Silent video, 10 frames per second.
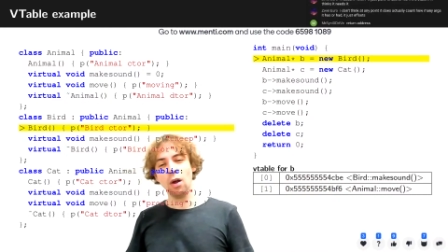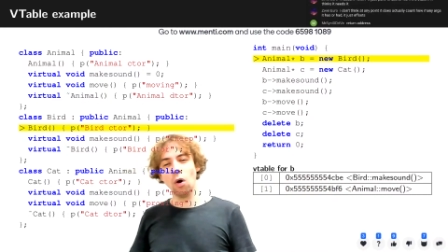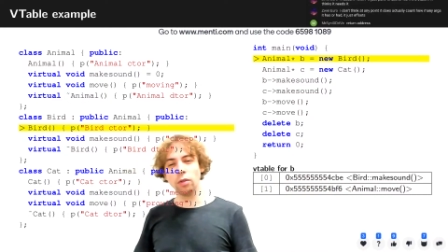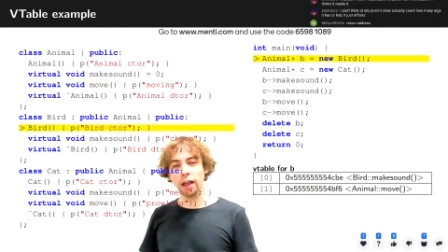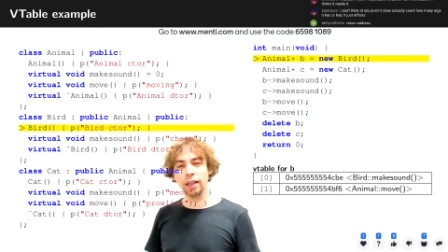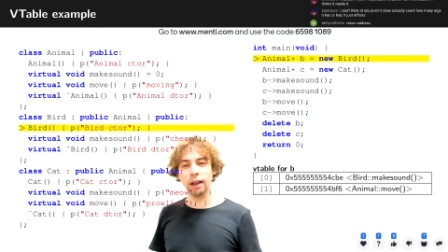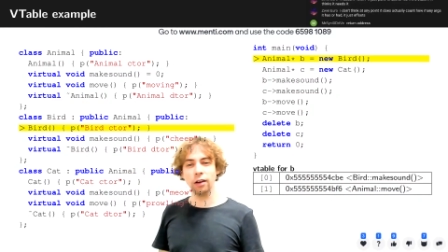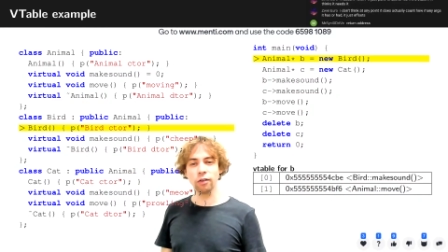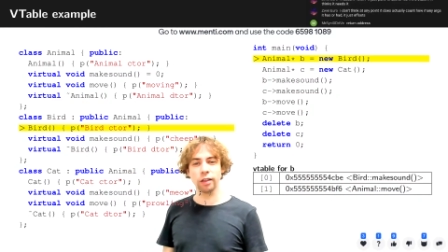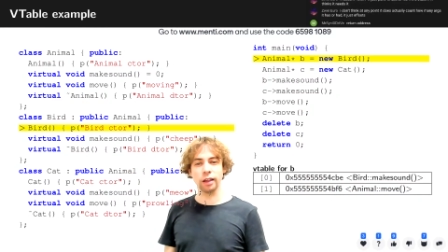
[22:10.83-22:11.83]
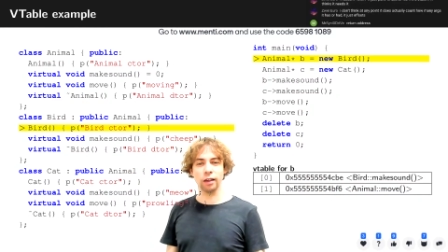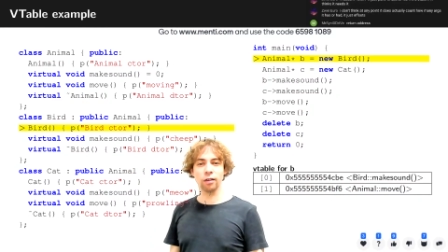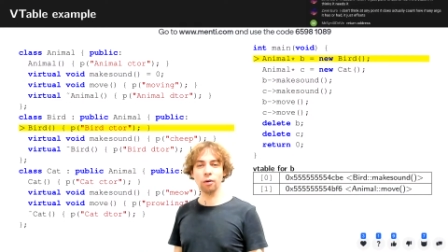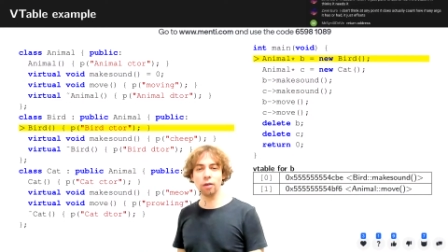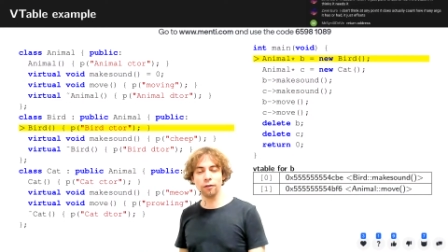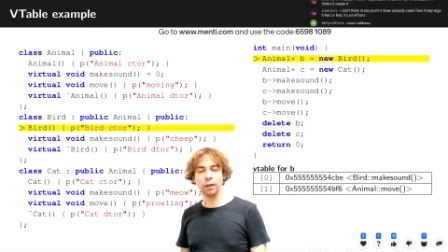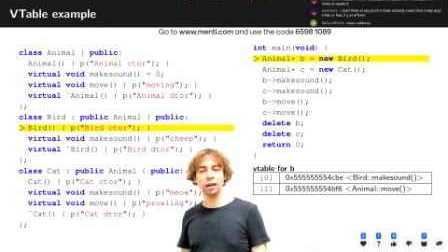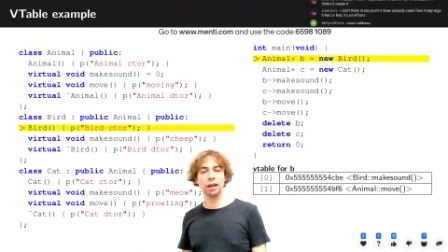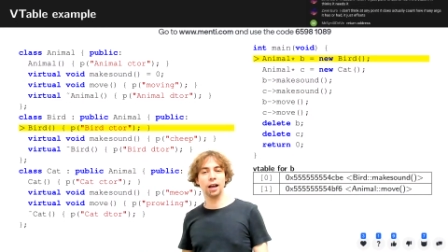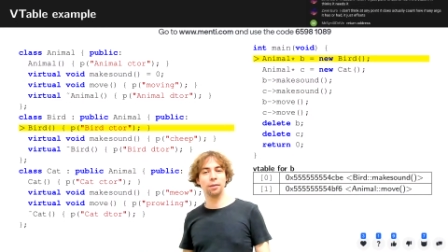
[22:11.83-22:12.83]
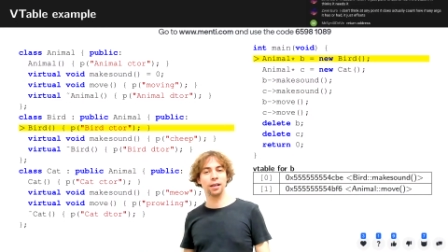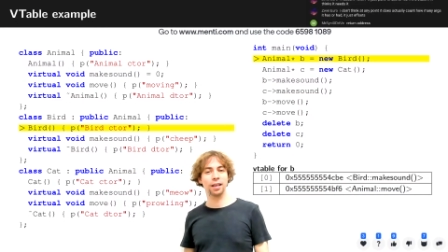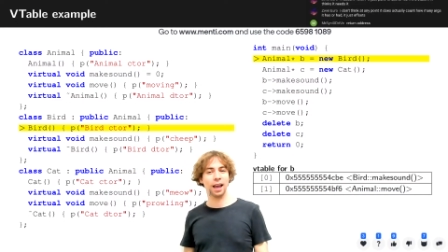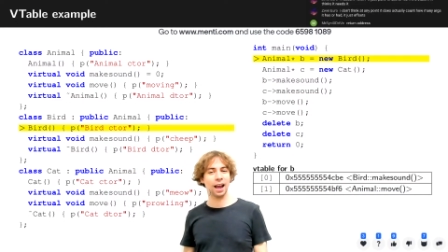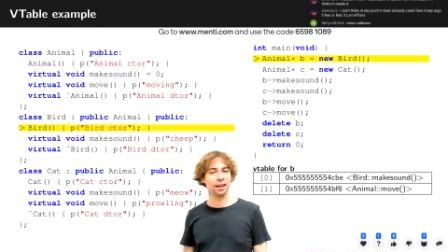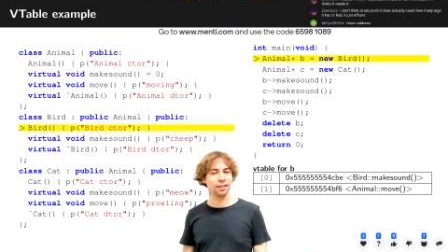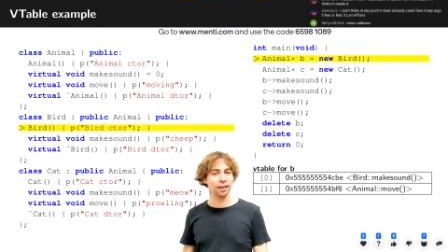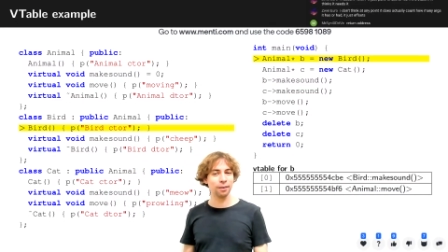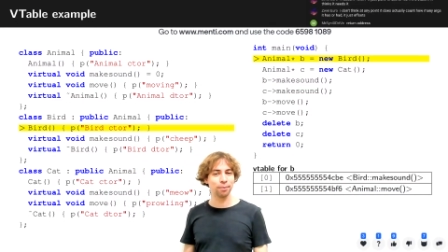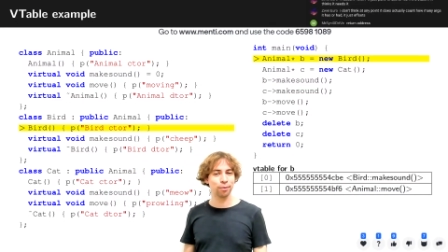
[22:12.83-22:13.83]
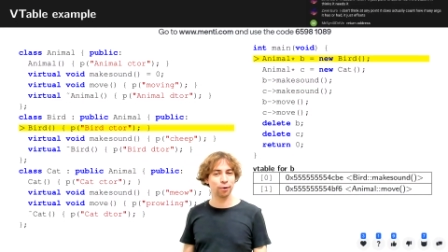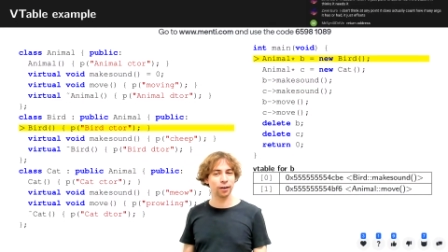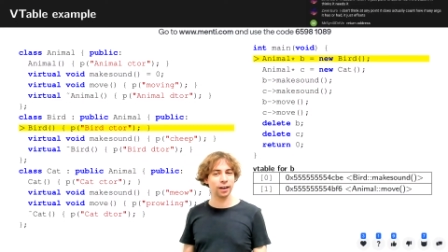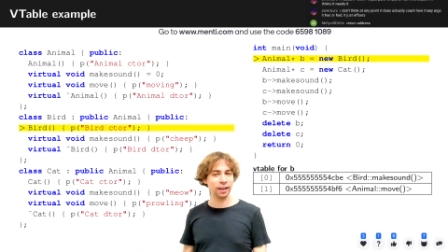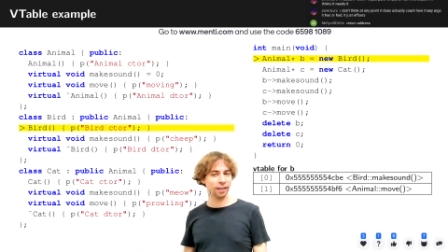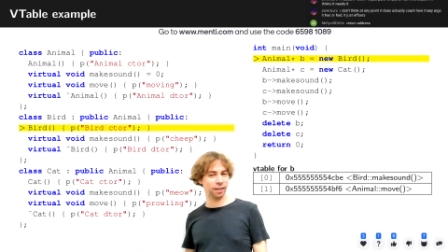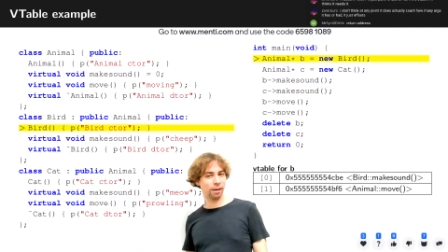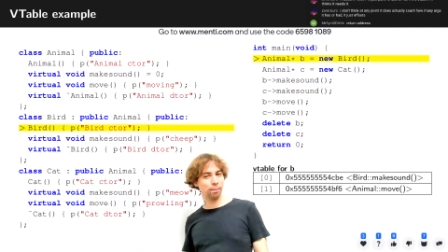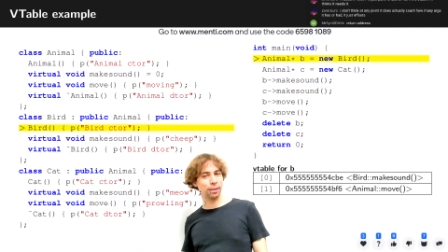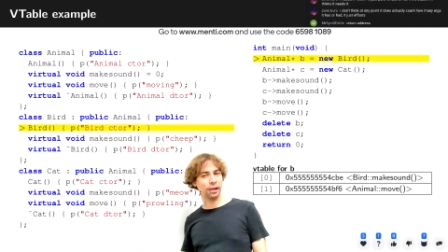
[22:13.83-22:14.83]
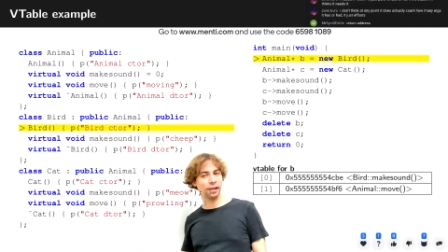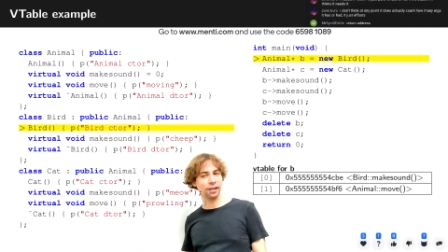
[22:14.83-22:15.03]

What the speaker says: Oh, that's interesting. So the VTable is actually pretty simple.